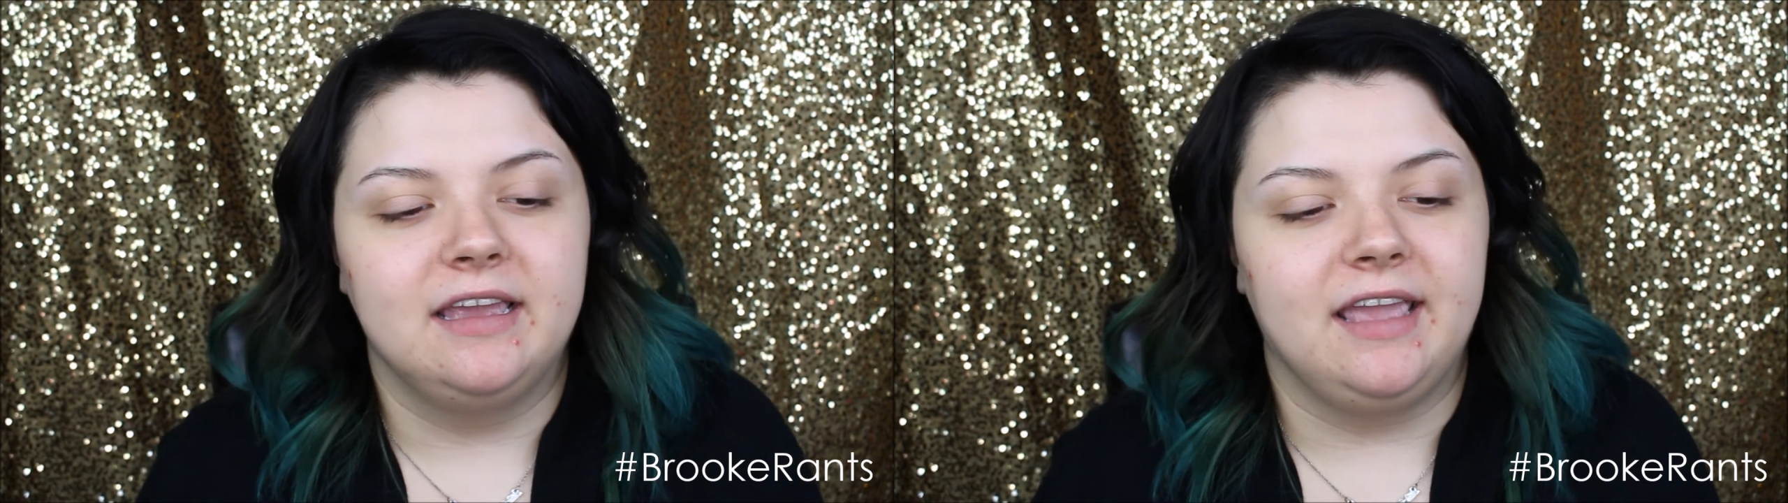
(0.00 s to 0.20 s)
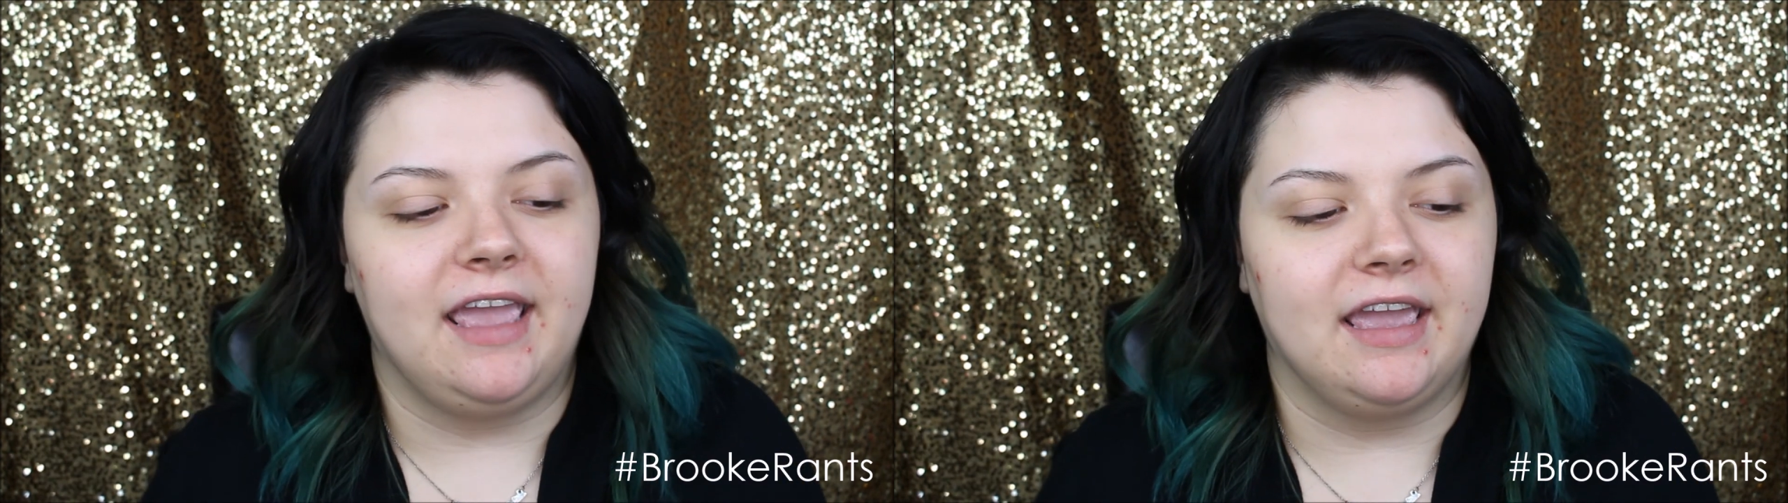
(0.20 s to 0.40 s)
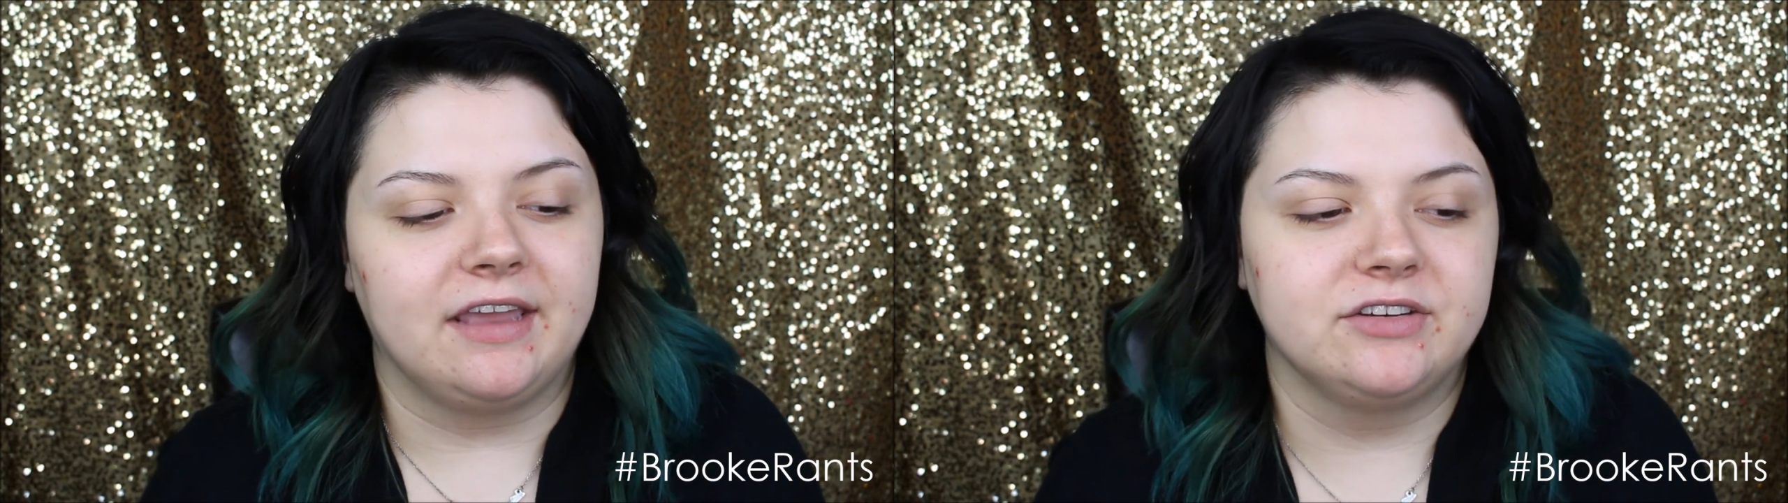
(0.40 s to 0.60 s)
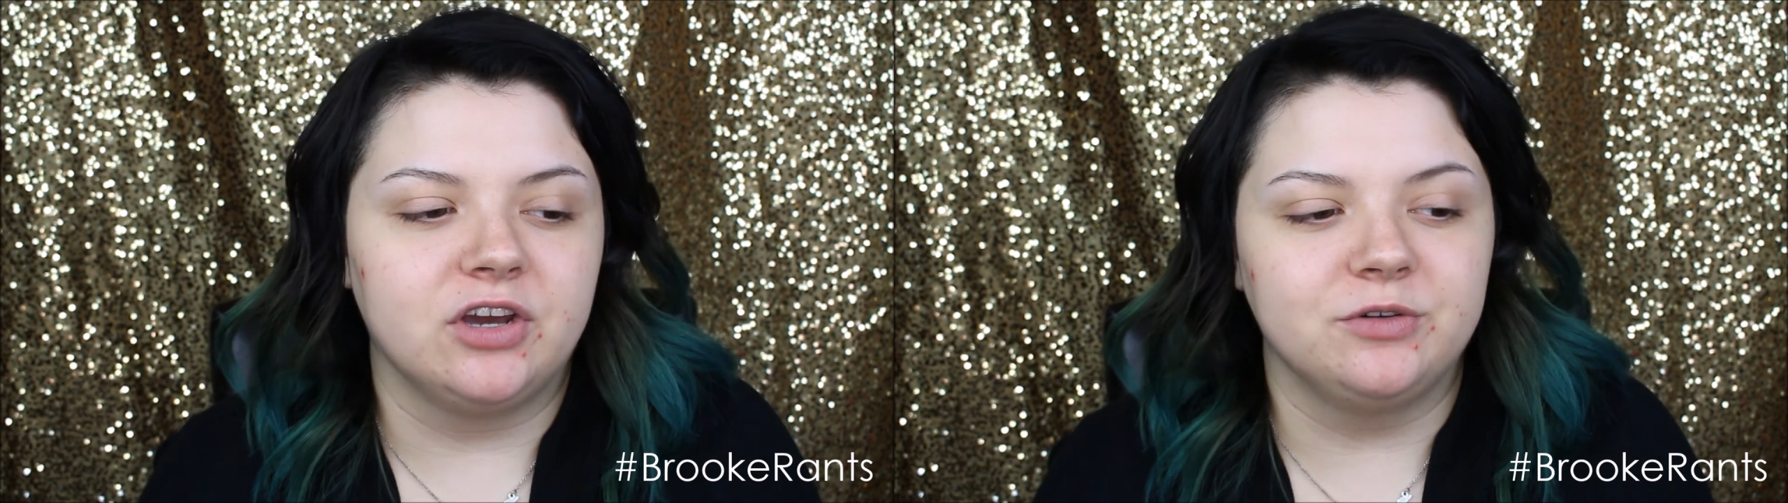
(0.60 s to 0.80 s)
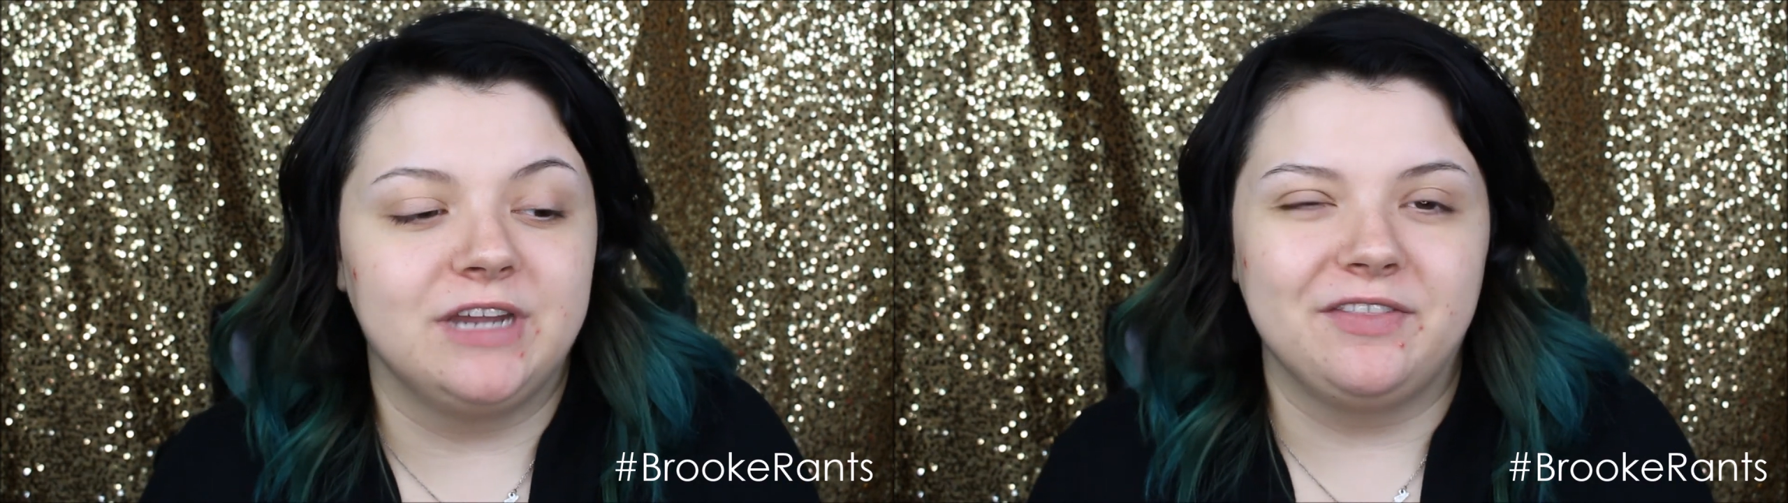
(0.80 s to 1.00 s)
and
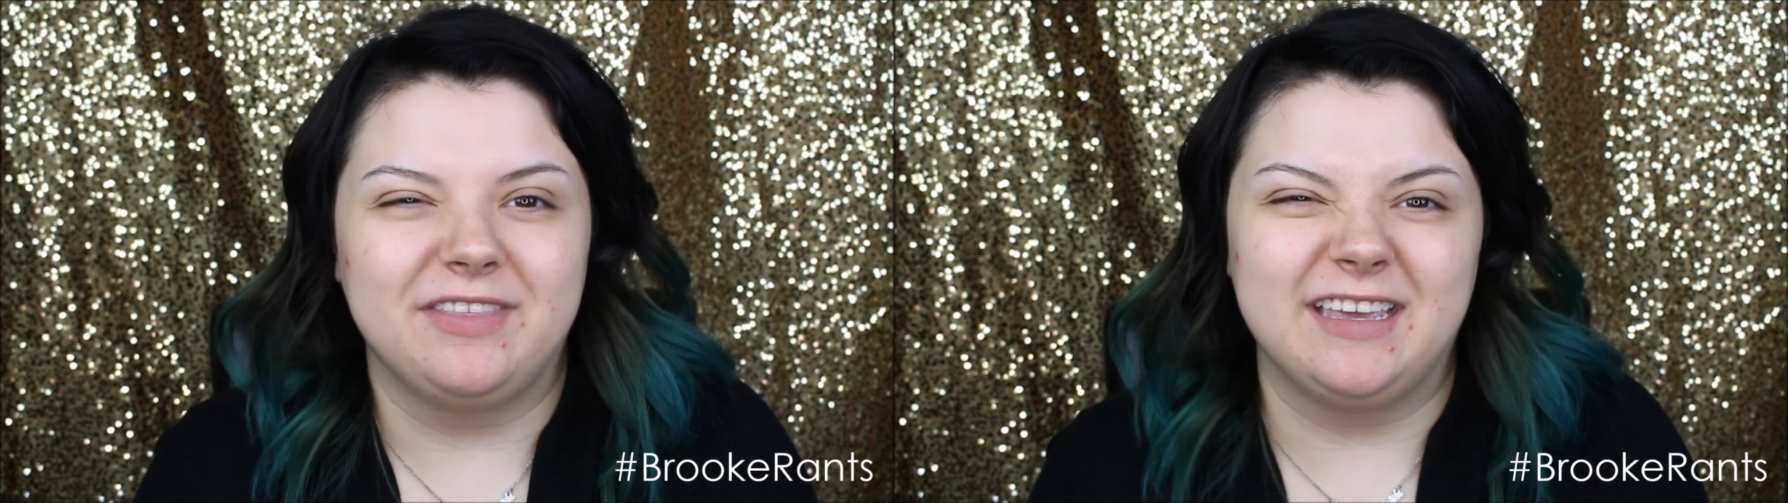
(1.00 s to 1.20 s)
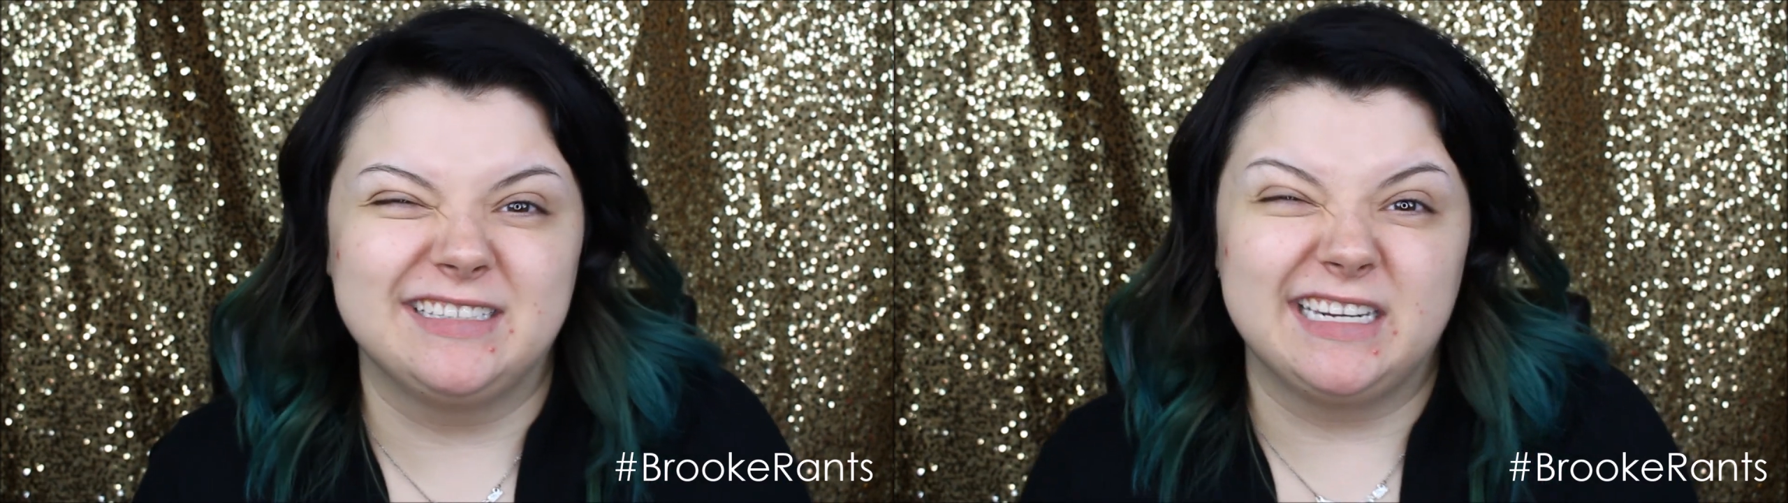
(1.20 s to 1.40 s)
tone down the things